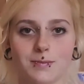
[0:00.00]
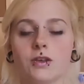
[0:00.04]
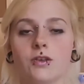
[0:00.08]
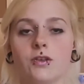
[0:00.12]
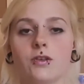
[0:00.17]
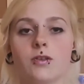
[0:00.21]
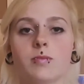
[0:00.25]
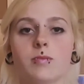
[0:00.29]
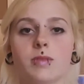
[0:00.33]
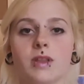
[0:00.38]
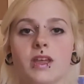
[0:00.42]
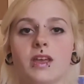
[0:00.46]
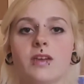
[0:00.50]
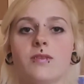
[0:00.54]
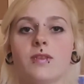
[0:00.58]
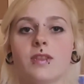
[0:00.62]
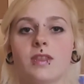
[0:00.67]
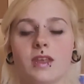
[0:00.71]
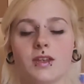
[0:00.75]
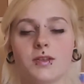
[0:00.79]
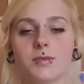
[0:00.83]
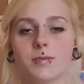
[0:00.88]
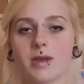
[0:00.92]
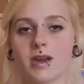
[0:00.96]
Jung believed
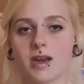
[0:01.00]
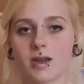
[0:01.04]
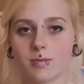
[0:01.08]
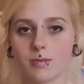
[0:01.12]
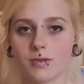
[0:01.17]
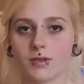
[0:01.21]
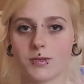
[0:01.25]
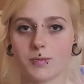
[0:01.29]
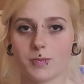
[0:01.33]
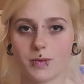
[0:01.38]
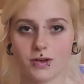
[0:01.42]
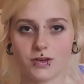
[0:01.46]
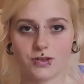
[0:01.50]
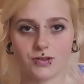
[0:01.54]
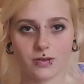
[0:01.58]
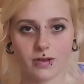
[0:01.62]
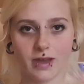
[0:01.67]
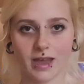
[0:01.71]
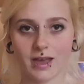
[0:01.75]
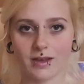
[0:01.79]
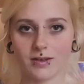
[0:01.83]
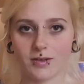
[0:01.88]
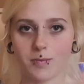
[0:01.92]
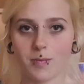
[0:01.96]
that these made up the spiritual
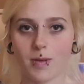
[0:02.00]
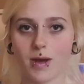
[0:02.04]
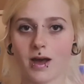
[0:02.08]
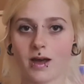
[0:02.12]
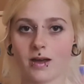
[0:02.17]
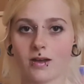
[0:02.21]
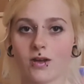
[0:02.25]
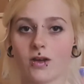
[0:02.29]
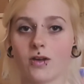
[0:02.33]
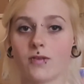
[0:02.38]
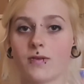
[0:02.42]
counterpart